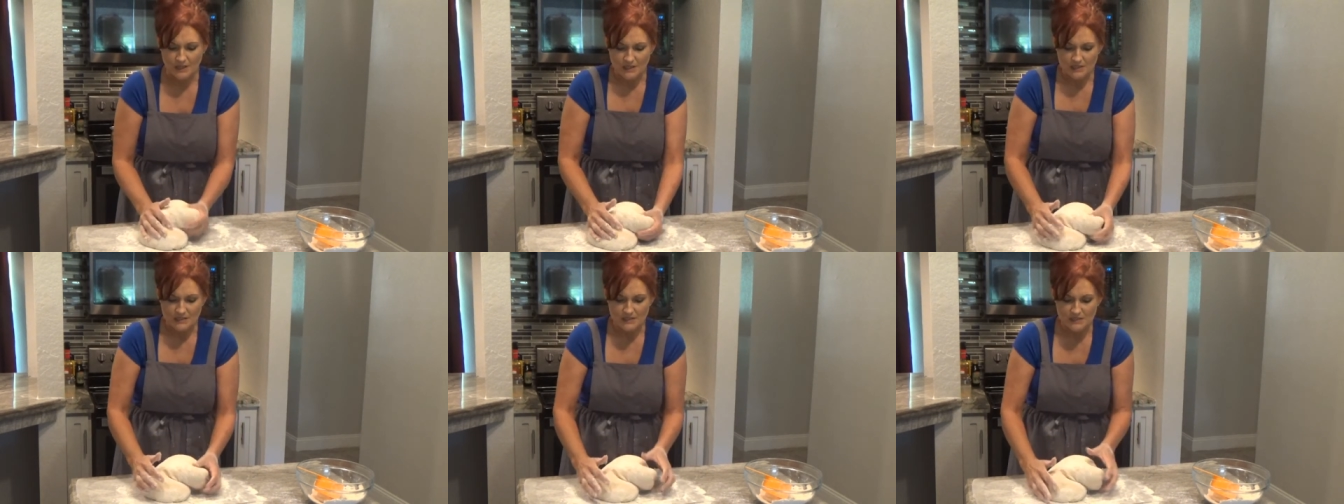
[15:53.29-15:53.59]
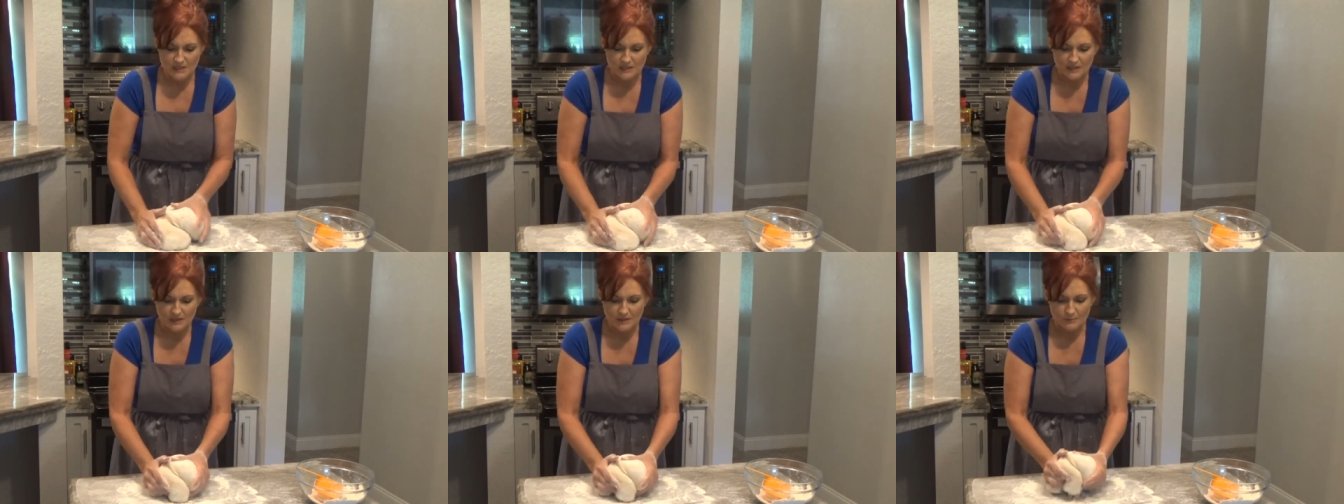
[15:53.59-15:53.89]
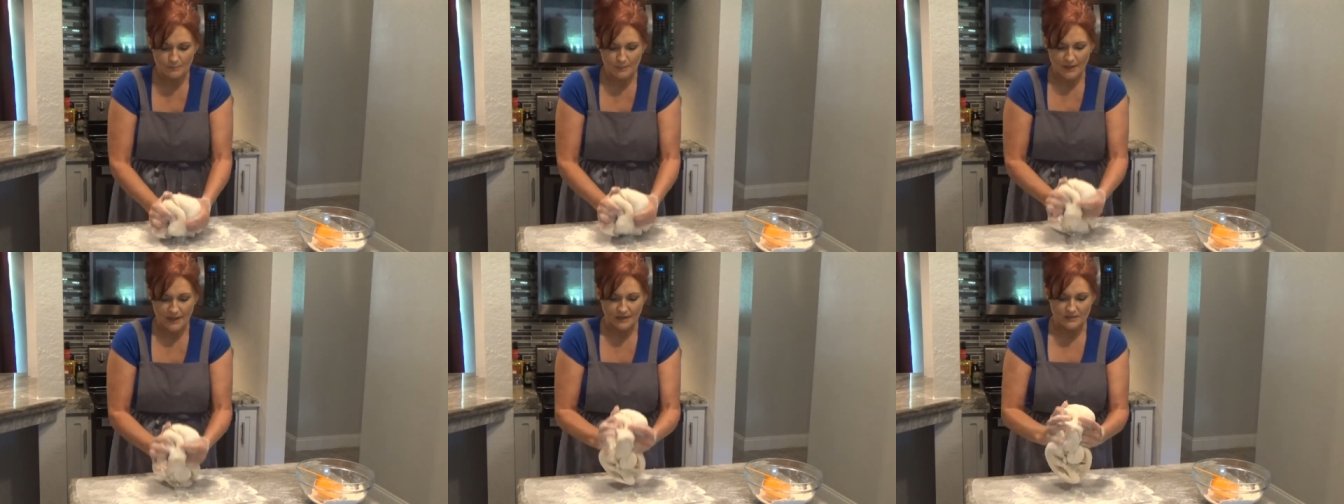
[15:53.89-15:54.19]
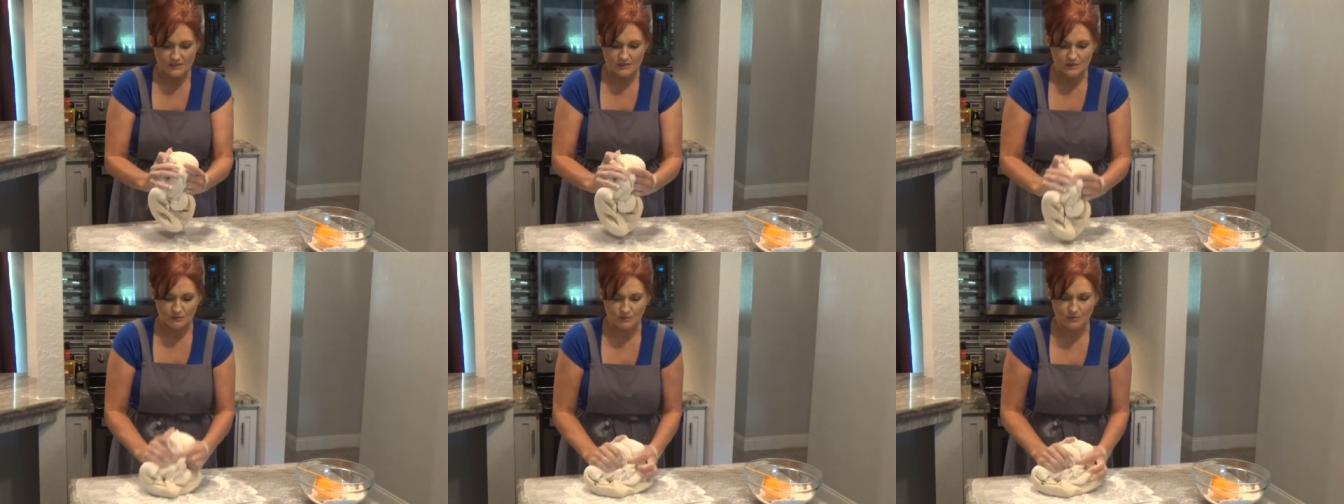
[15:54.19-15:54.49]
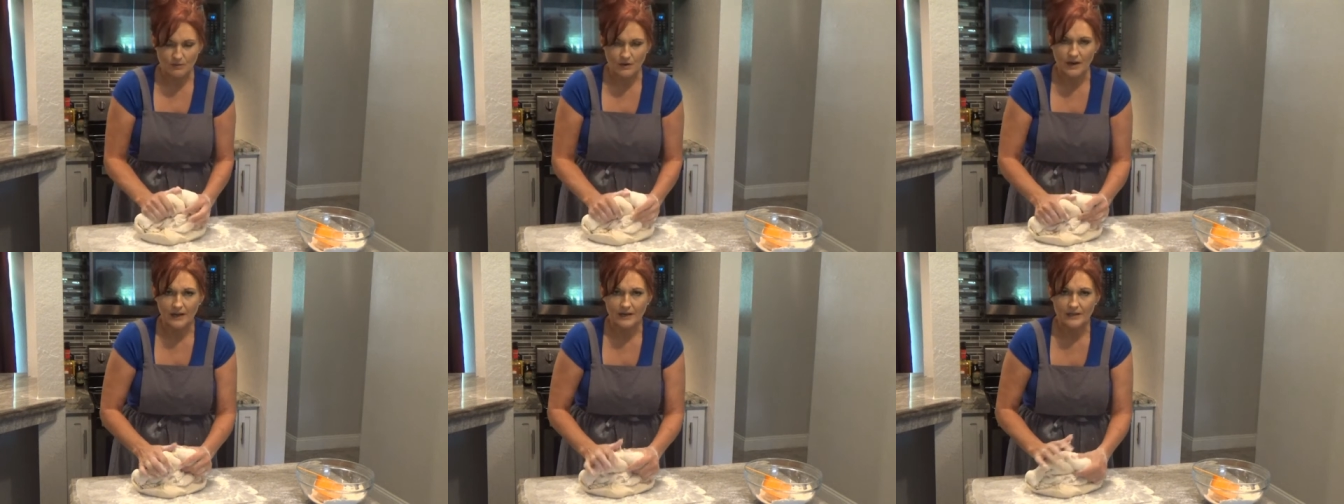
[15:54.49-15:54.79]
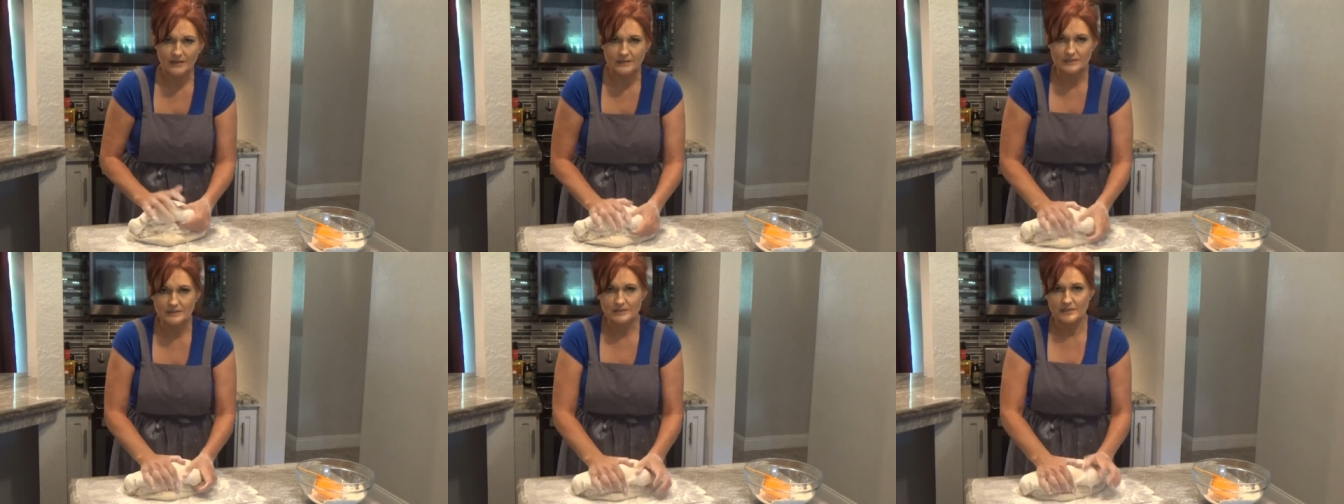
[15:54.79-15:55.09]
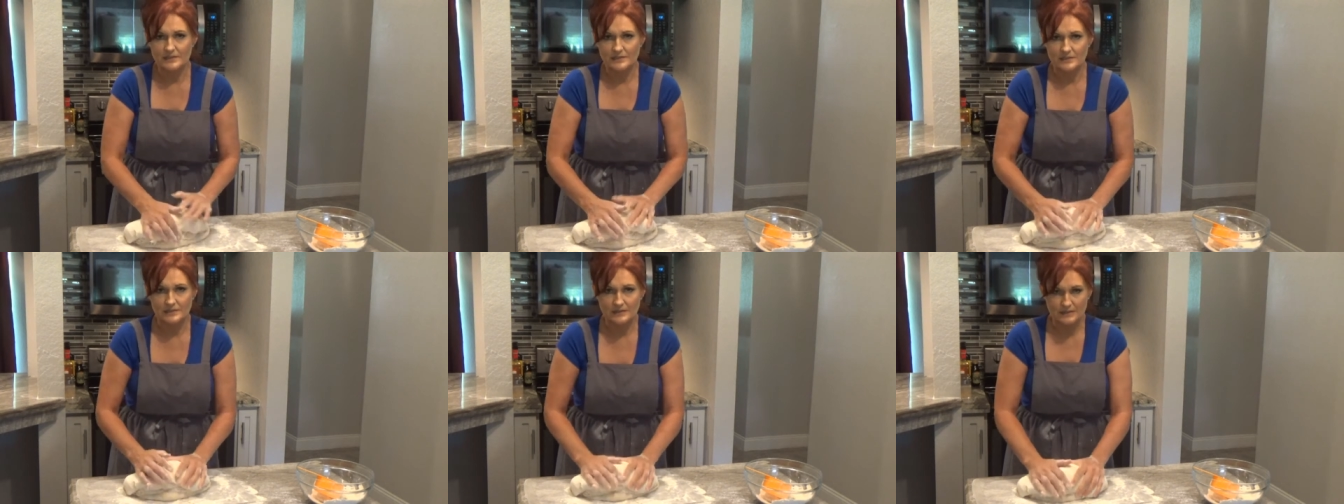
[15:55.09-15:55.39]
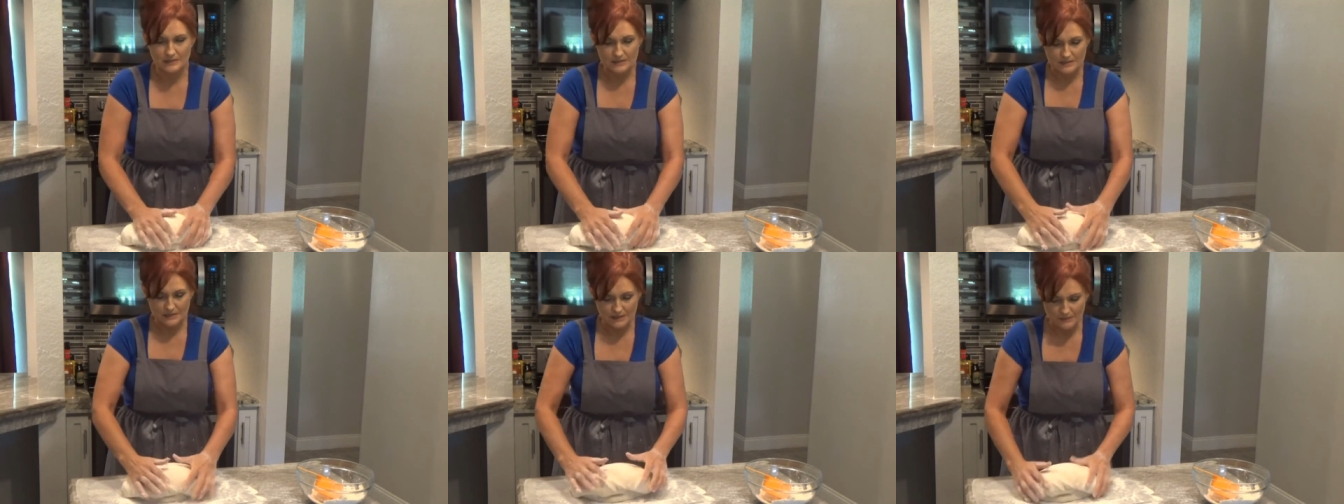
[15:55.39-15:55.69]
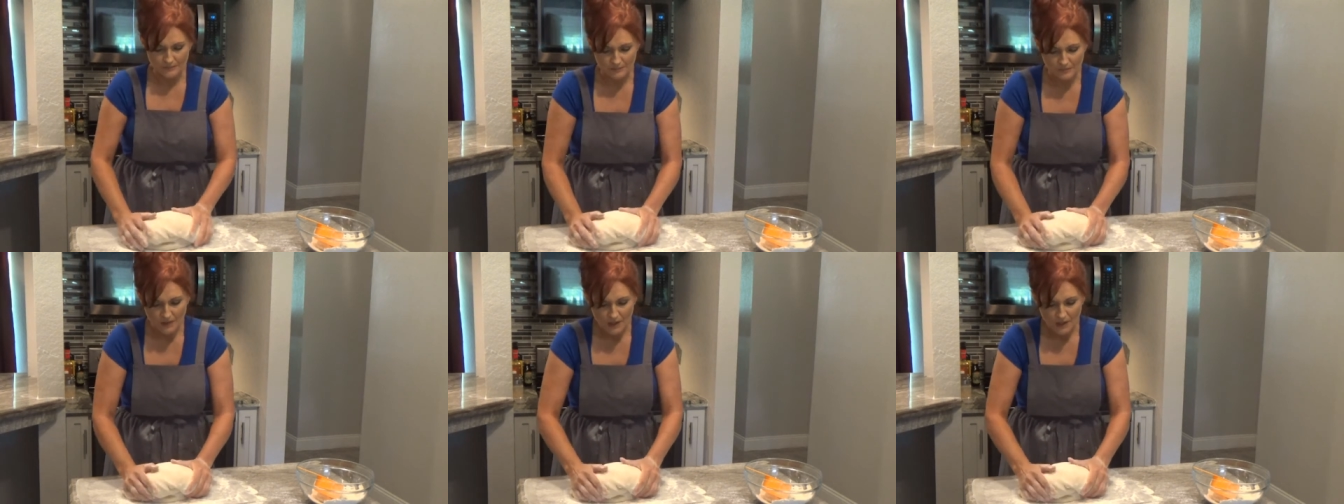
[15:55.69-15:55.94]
to get it back to the right consistency.